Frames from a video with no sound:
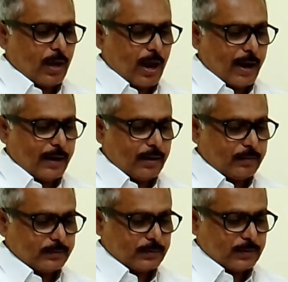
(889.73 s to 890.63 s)
and
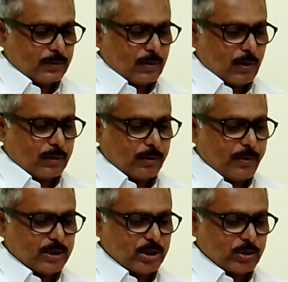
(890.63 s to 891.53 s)
on the
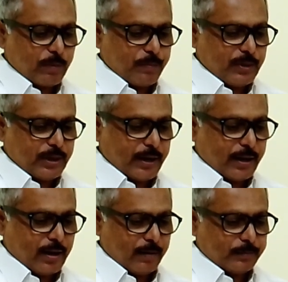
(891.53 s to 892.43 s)
basis of
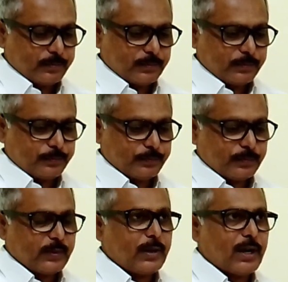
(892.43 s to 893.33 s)
material,
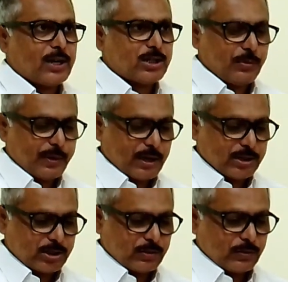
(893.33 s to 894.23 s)
that is
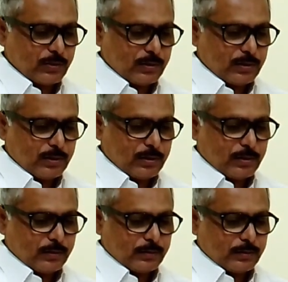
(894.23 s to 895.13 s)
evidence,
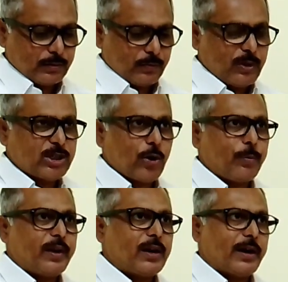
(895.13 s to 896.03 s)
which have
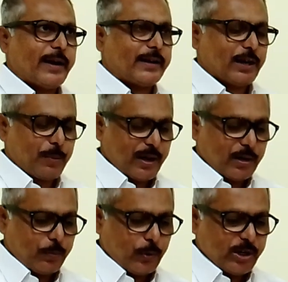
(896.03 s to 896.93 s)
been collected by
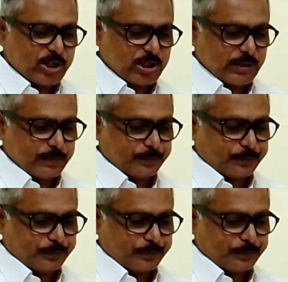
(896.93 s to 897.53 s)
the police,